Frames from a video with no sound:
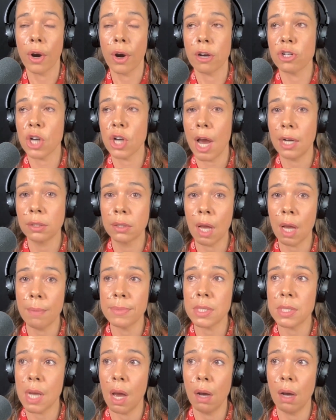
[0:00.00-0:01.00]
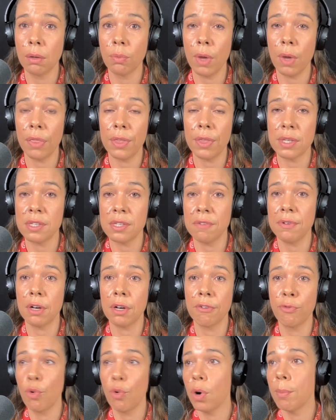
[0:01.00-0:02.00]
or your child comes down with a
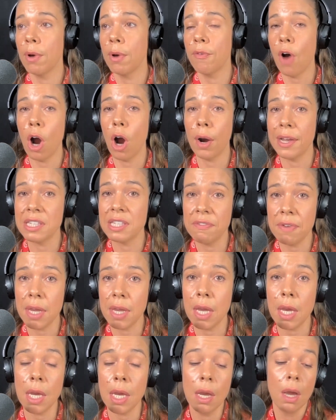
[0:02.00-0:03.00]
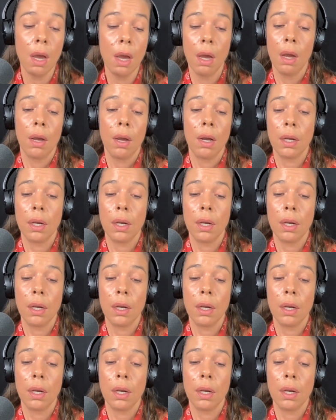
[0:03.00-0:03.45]
severe form of RSV,